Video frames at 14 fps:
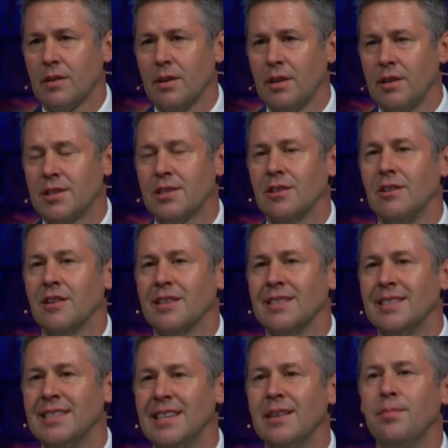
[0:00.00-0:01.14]
is to look
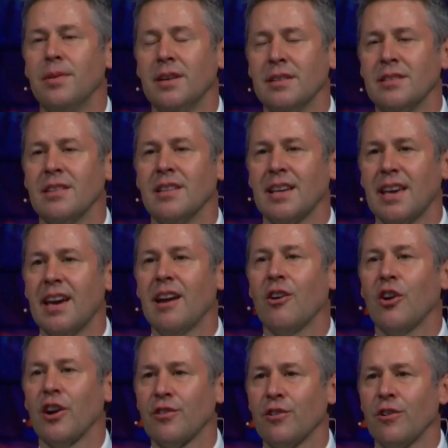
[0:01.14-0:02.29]
deep into the
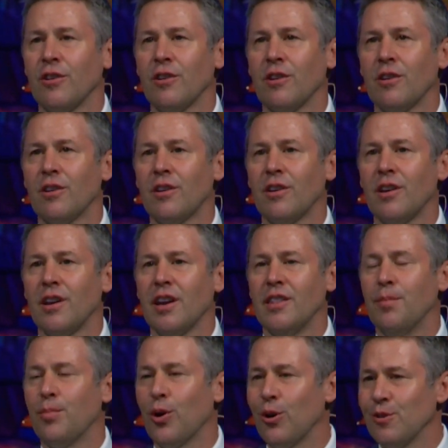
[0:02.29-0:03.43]
character and the
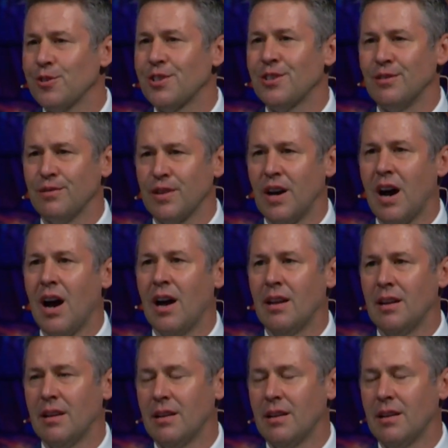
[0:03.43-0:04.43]
person of God